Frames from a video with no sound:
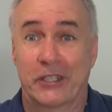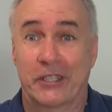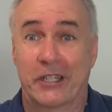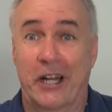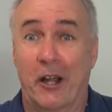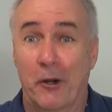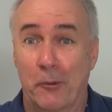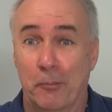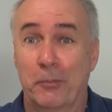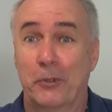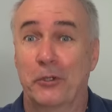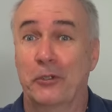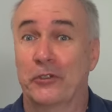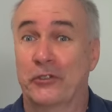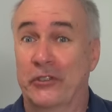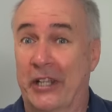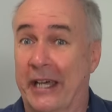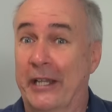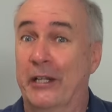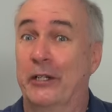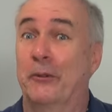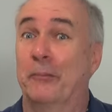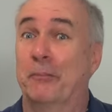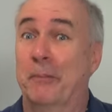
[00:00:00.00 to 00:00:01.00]
carpal
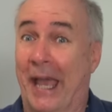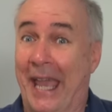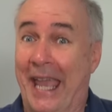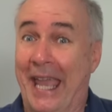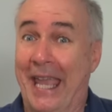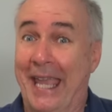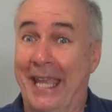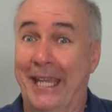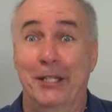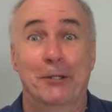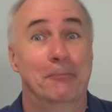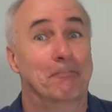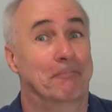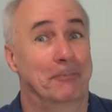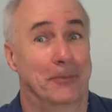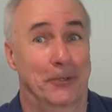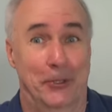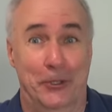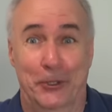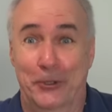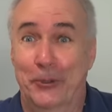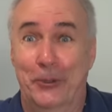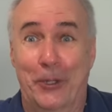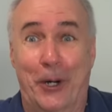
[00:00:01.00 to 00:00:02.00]
tunnel pain,
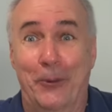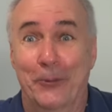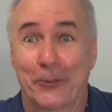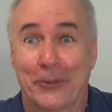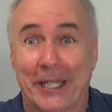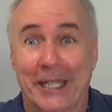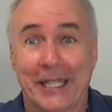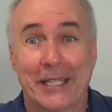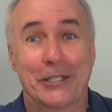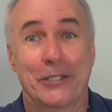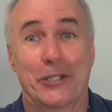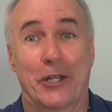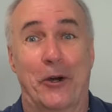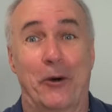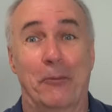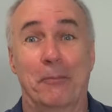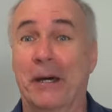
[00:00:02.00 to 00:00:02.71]
you don't think so.